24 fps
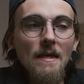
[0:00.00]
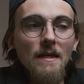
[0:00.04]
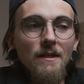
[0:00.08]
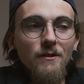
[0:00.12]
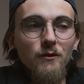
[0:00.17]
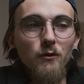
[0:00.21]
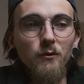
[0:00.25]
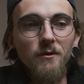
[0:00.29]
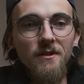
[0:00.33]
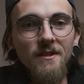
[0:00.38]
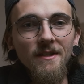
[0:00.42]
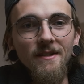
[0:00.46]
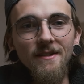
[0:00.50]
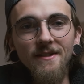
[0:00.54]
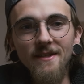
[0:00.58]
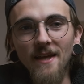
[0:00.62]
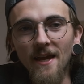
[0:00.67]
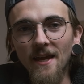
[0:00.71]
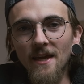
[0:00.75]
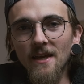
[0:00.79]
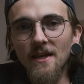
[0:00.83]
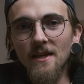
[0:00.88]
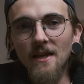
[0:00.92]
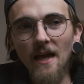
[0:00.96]
So
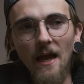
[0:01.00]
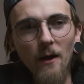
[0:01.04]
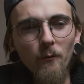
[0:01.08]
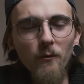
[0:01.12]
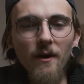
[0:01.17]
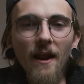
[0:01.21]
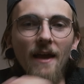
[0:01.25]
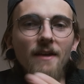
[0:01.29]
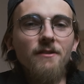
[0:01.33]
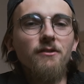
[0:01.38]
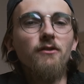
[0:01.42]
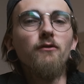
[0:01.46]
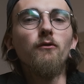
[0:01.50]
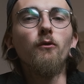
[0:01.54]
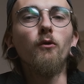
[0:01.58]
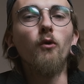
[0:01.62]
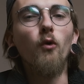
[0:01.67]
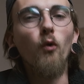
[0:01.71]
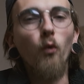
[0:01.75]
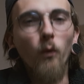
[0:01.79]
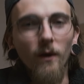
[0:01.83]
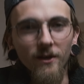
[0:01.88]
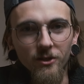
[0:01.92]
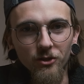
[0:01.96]
today I want to ask you a
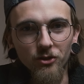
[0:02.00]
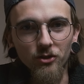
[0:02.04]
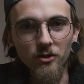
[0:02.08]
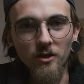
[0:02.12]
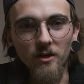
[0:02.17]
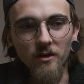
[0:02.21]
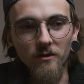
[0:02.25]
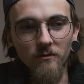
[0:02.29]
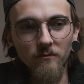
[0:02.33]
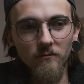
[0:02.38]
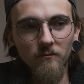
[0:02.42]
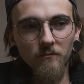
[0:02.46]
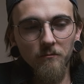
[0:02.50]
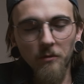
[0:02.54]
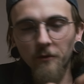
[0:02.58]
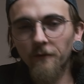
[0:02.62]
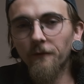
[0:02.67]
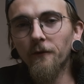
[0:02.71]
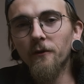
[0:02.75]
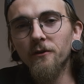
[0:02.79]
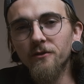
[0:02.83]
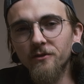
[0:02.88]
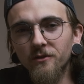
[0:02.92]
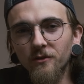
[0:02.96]
question, but
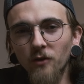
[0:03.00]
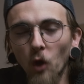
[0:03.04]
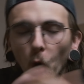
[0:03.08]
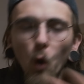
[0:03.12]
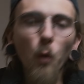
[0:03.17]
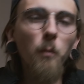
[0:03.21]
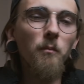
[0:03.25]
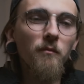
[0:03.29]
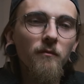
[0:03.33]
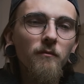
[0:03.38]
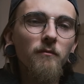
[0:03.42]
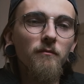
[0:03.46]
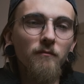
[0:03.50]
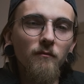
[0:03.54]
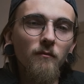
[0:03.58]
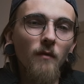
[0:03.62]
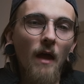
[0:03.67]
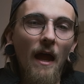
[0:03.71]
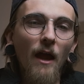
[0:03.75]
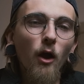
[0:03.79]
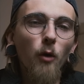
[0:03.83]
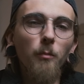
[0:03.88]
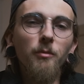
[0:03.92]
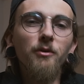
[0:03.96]
first,
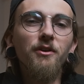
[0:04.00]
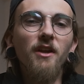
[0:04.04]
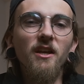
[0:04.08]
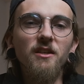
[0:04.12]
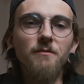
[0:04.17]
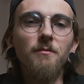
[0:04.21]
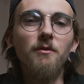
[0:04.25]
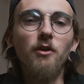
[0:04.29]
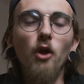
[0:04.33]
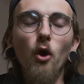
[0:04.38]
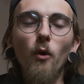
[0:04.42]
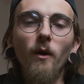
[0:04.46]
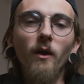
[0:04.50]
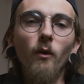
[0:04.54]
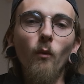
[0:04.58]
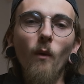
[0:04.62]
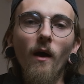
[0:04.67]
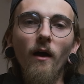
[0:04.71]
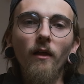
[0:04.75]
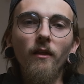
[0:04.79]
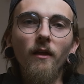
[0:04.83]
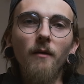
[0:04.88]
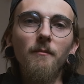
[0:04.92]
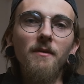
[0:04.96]
I hope your day's been going well.